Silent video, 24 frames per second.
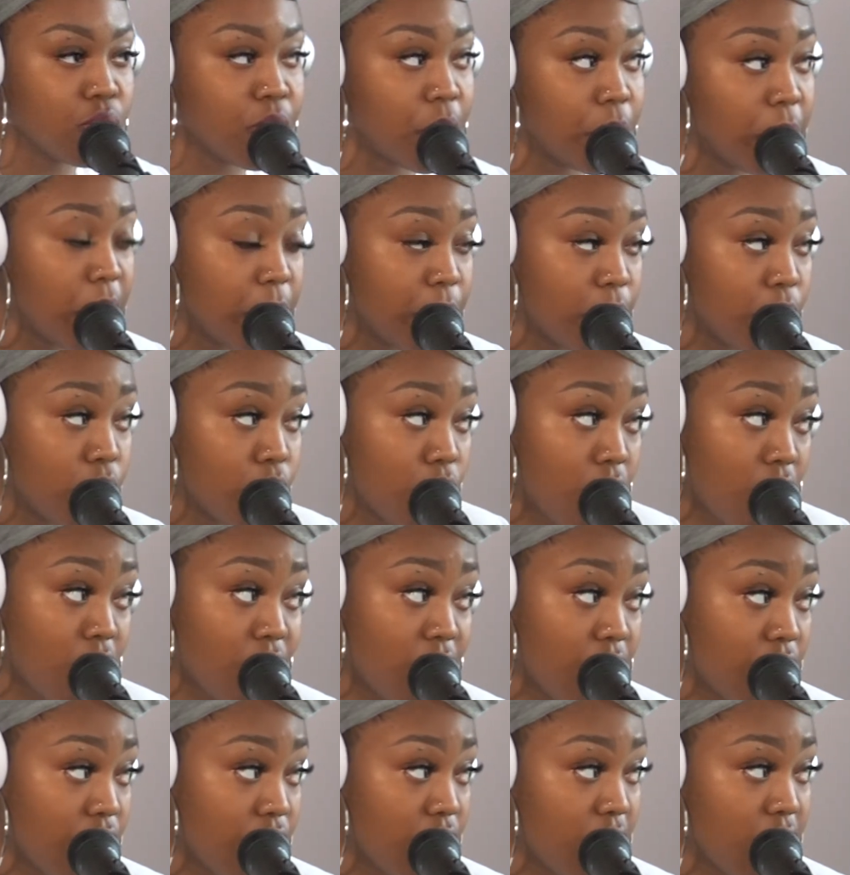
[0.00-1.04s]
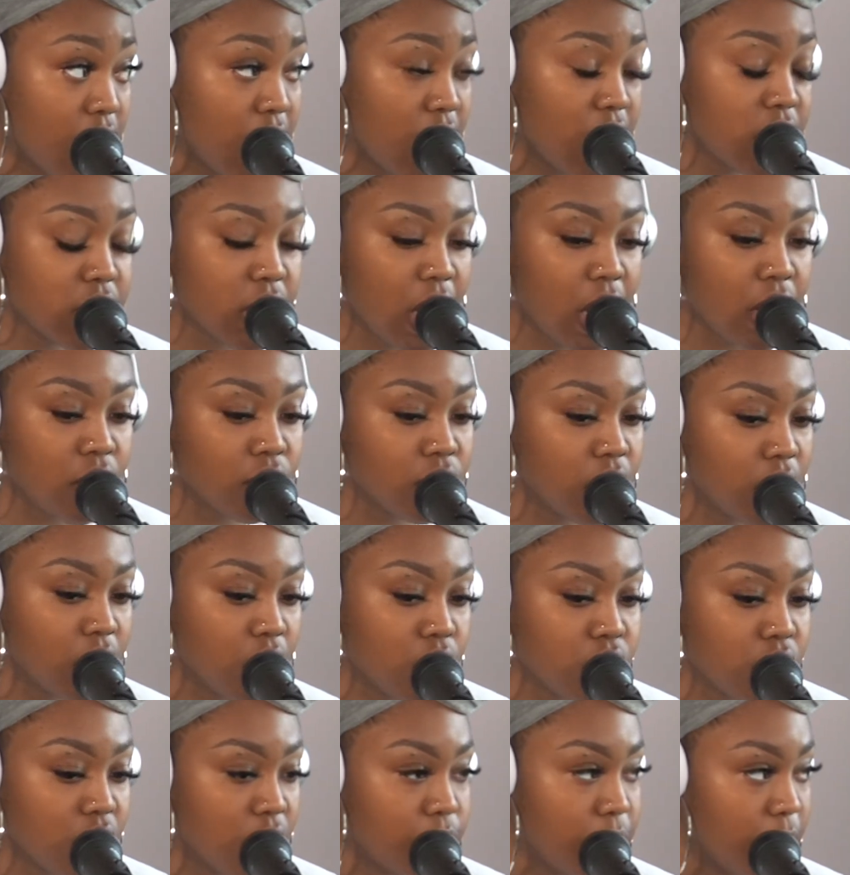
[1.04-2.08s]
people who are around her age, I don't think
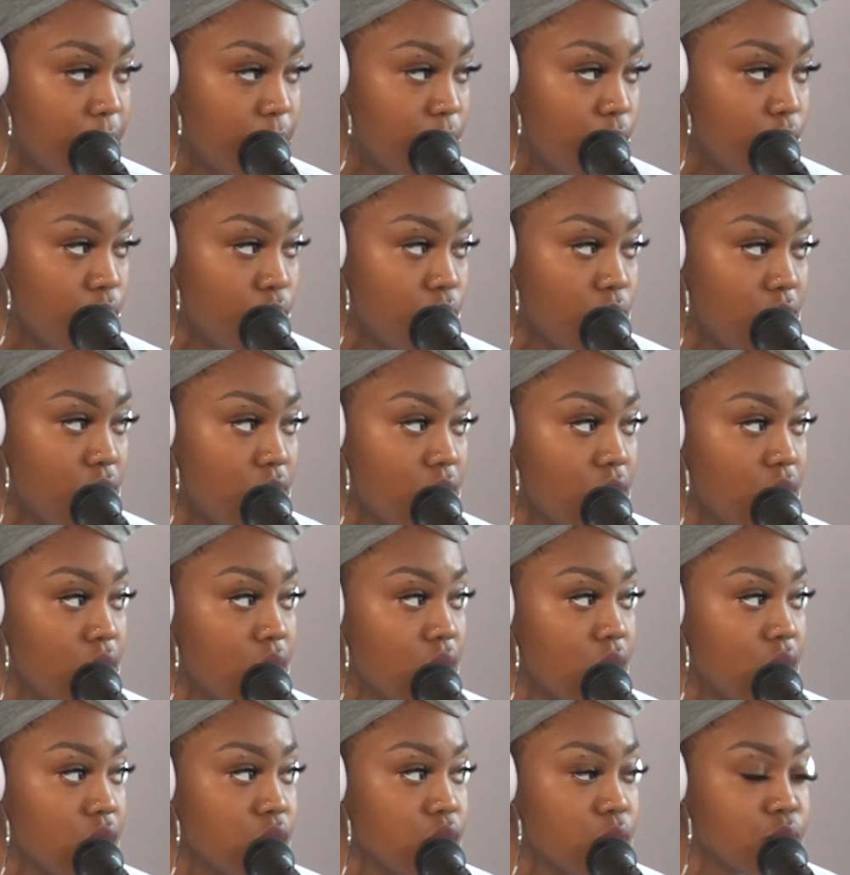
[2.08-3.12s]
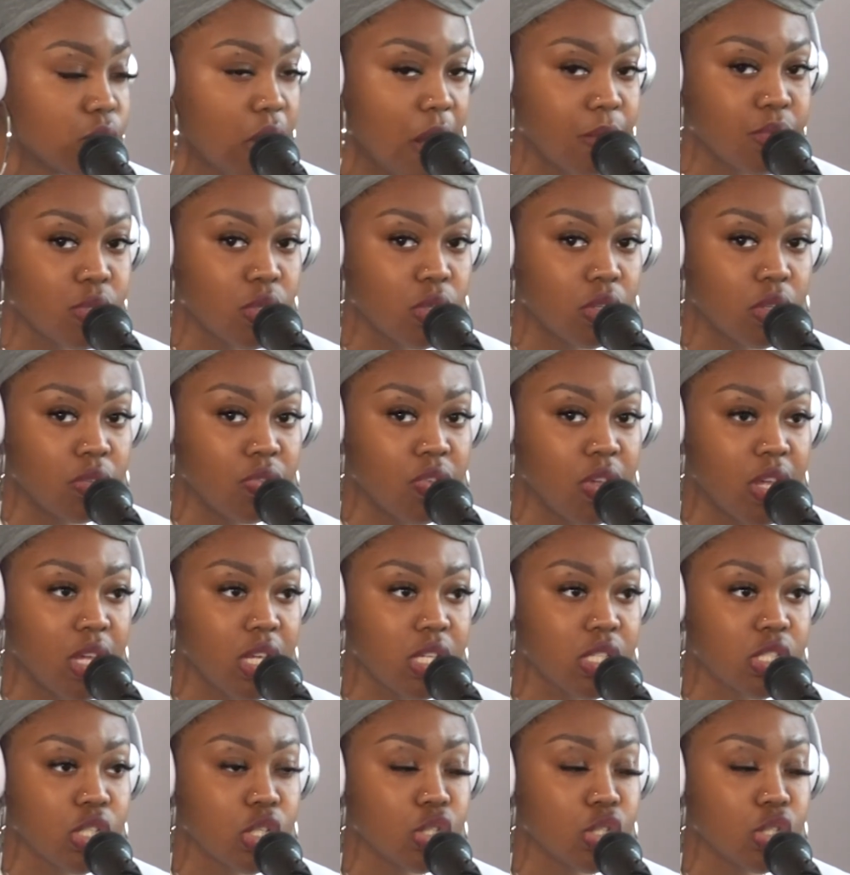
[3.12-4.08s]
those are the people who are subscribed to OnlyFans.